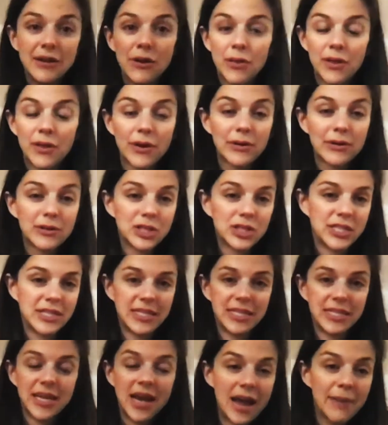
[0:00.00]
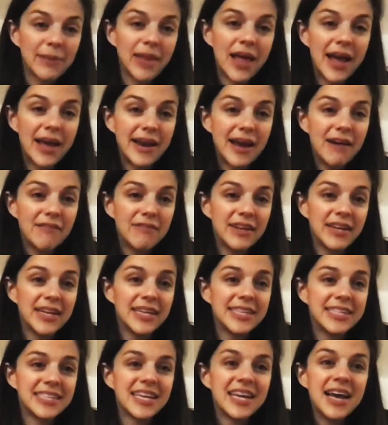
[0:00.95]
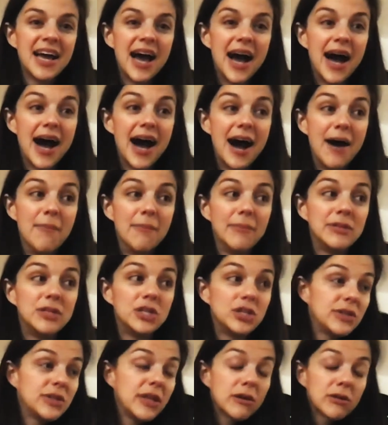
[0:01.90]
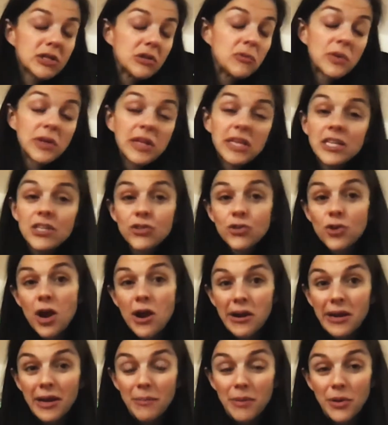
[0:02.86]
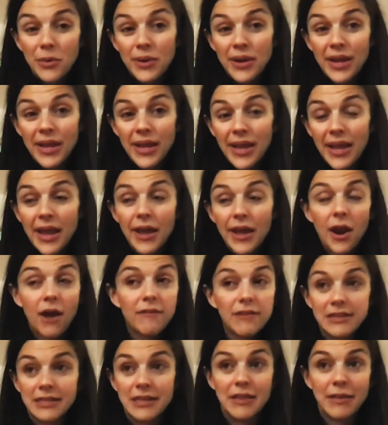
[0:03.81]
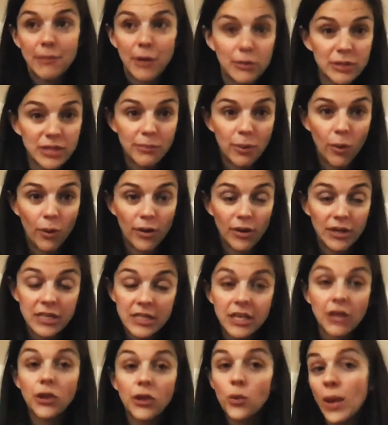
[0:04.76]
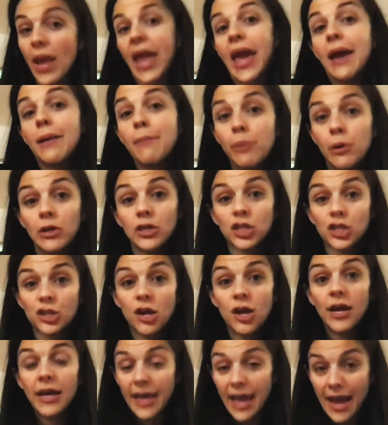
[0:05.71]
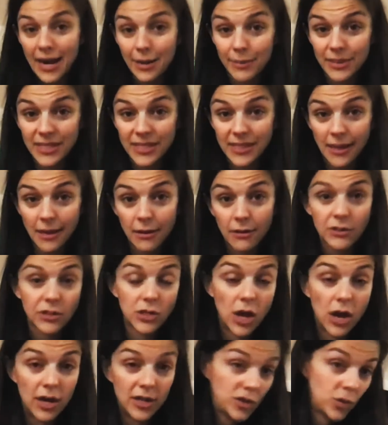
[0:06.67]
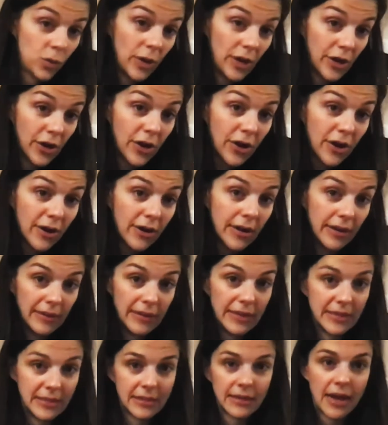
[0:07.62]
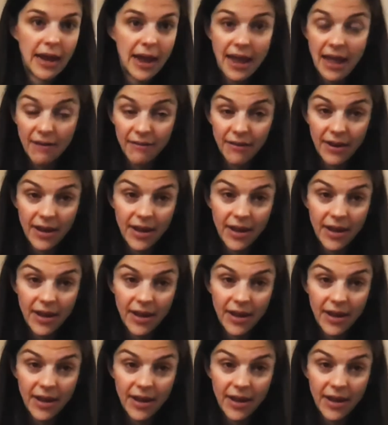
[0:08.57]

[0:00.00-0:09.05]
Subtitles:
you know, they're just the timeline of it. There's a really strong community, and obviously the most important is that you can push cannabis sales on Twitter. At least I